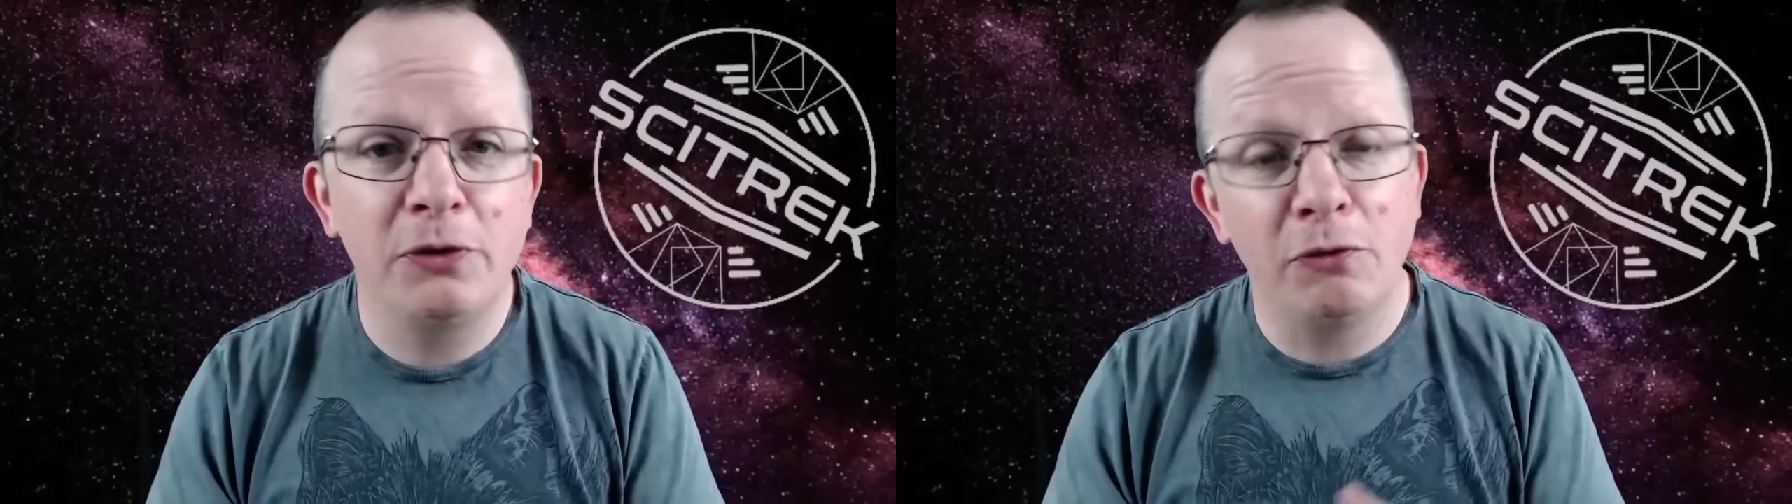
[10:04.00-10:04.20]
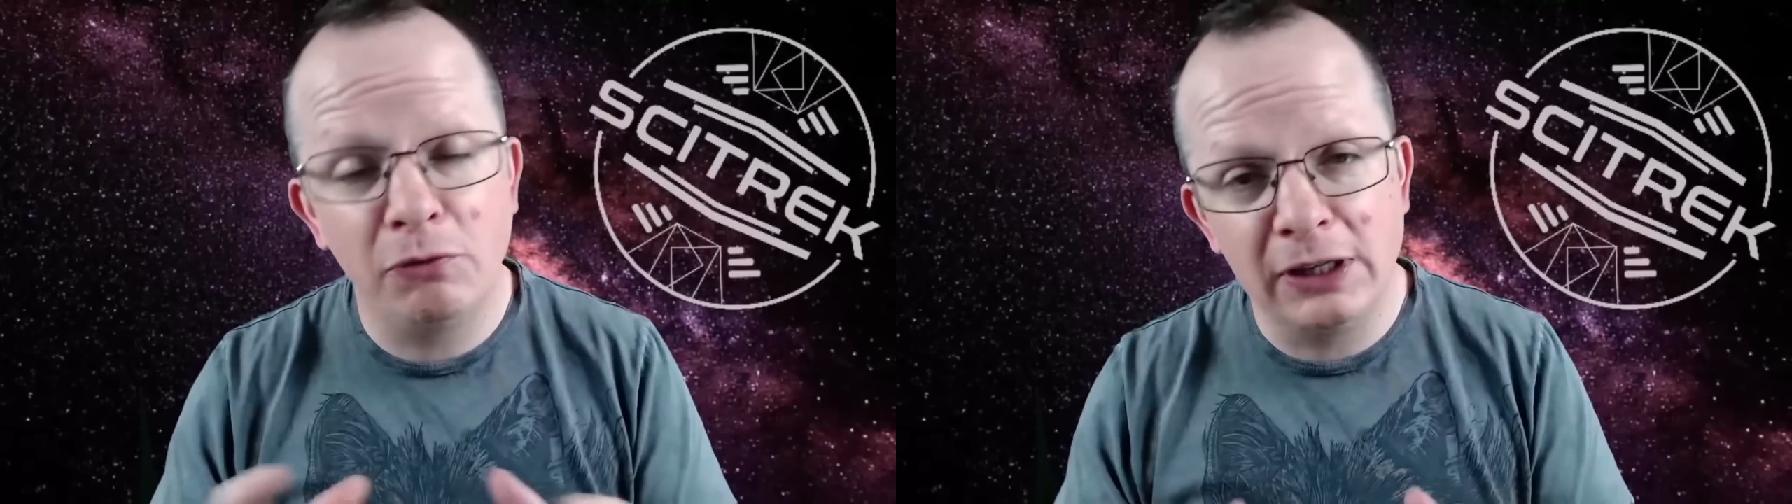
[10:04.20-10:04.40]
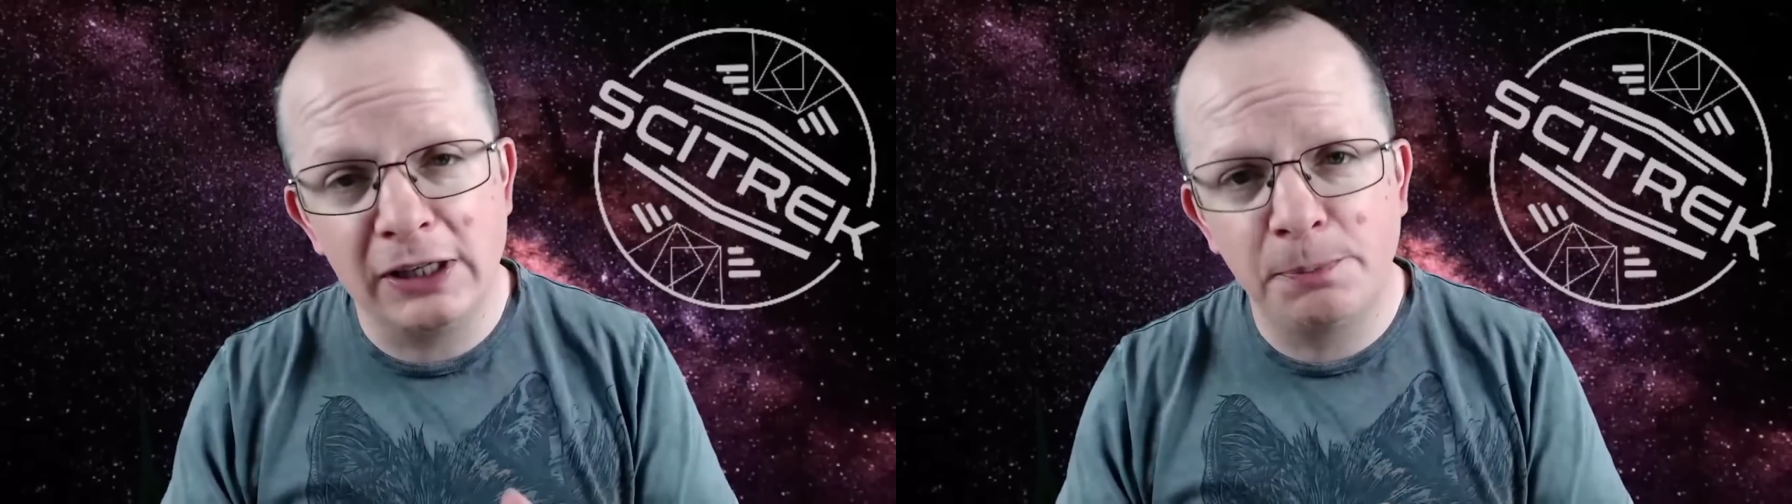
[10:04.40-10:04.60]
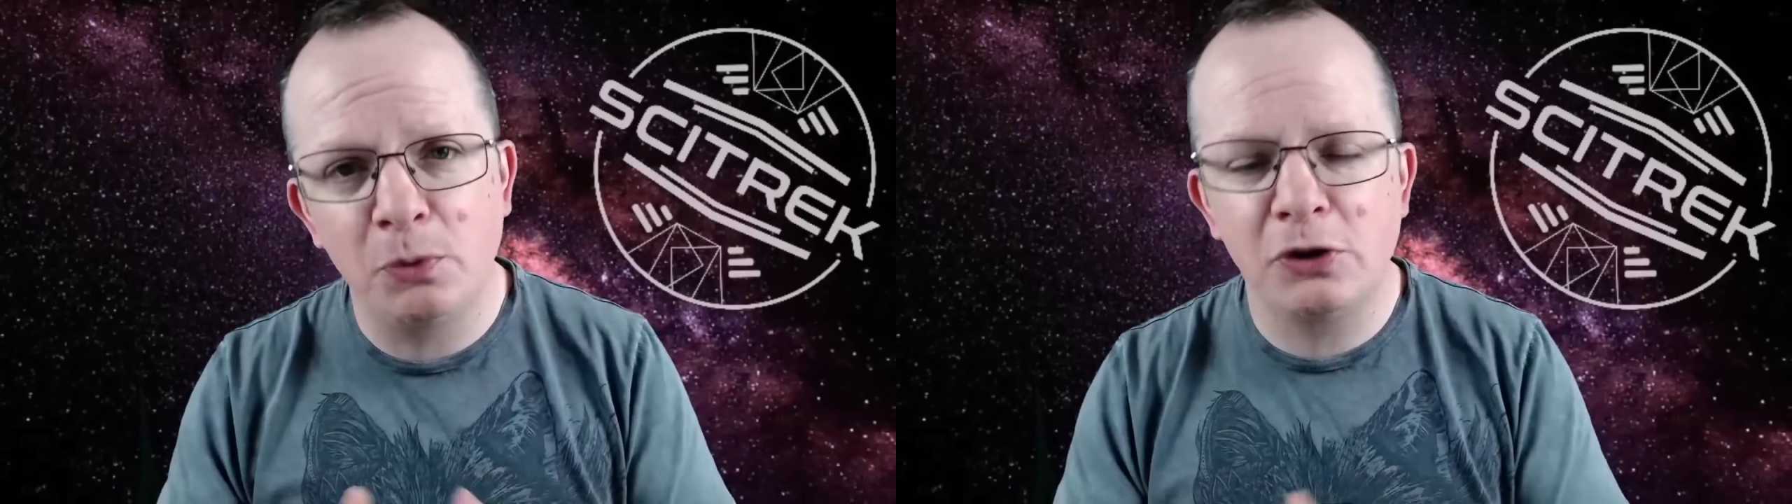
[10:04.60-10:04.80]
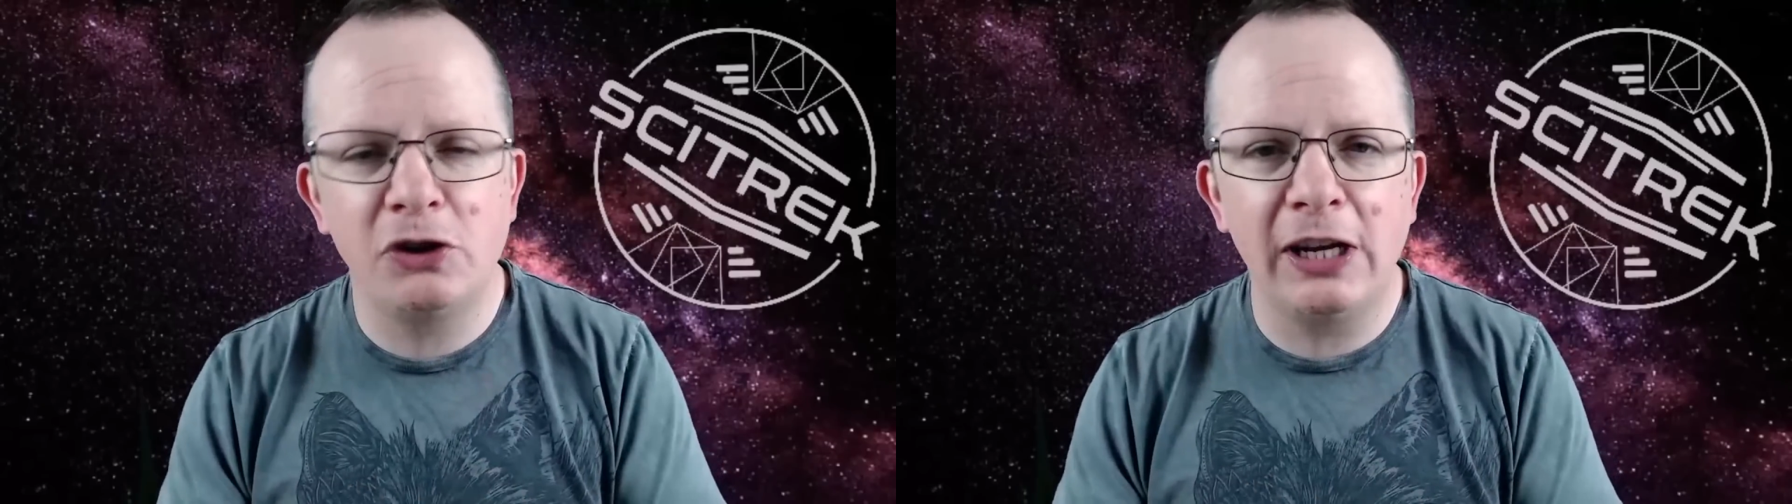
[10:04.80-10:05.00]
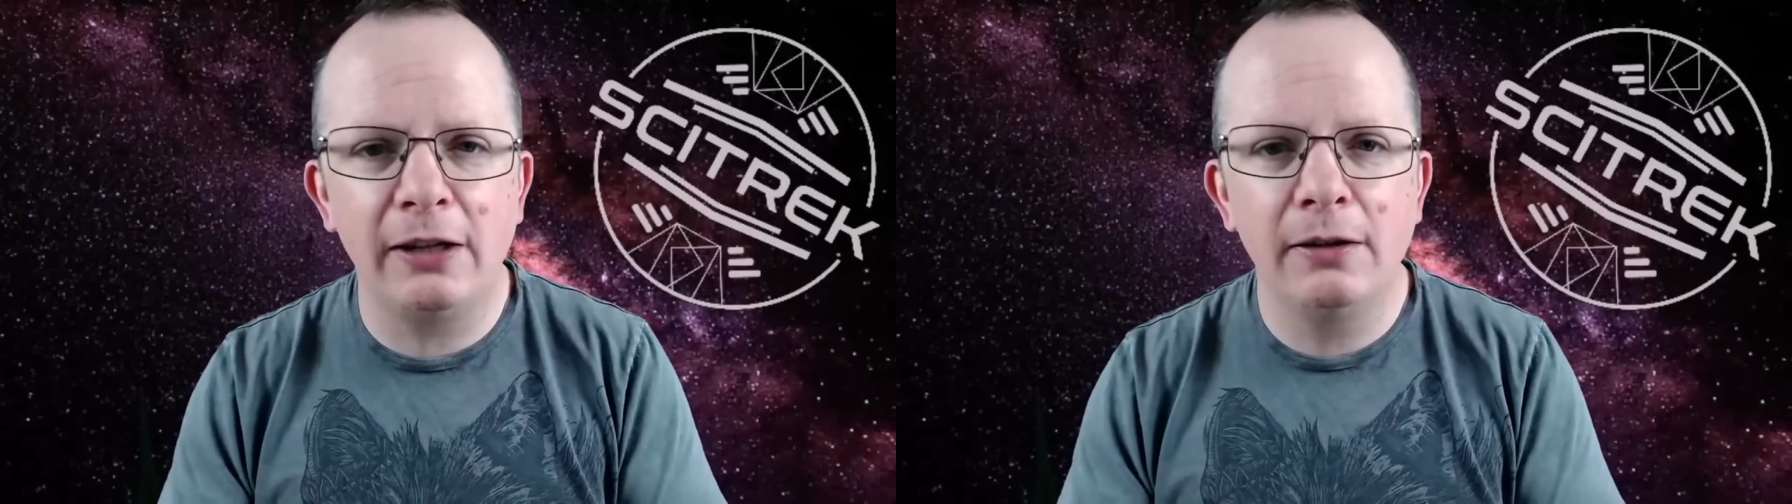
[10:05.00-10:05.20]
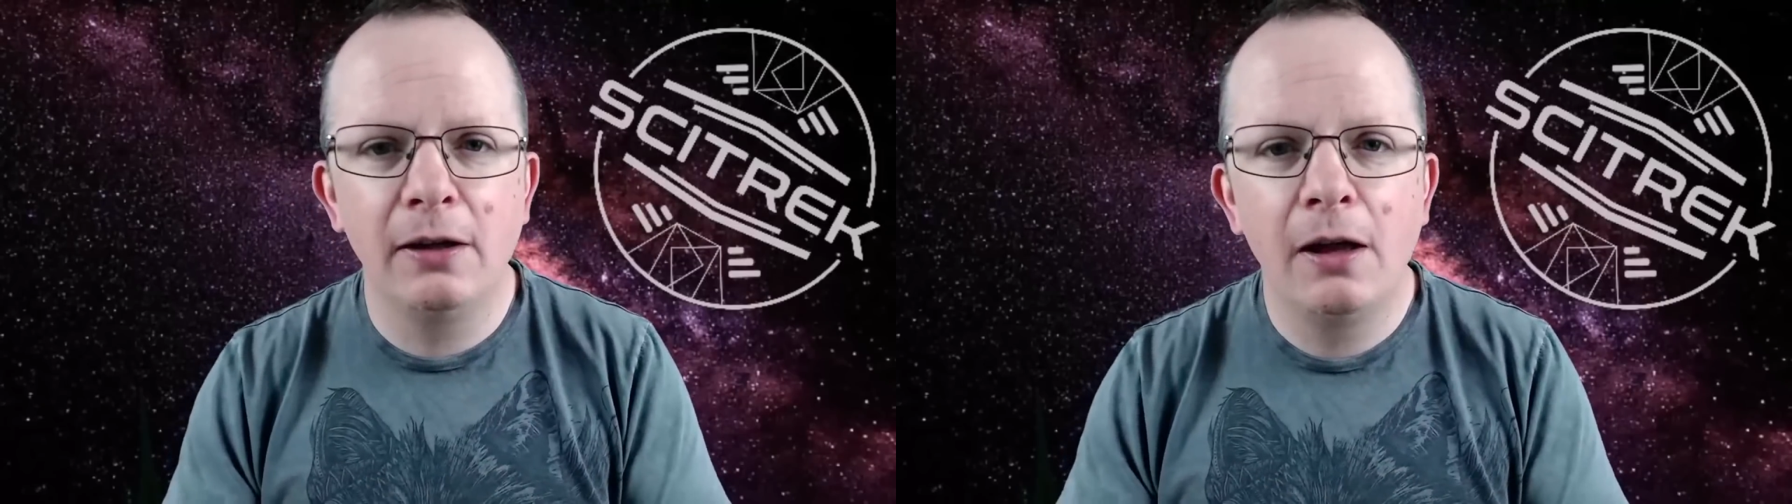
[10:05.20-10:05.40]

that really supports the channel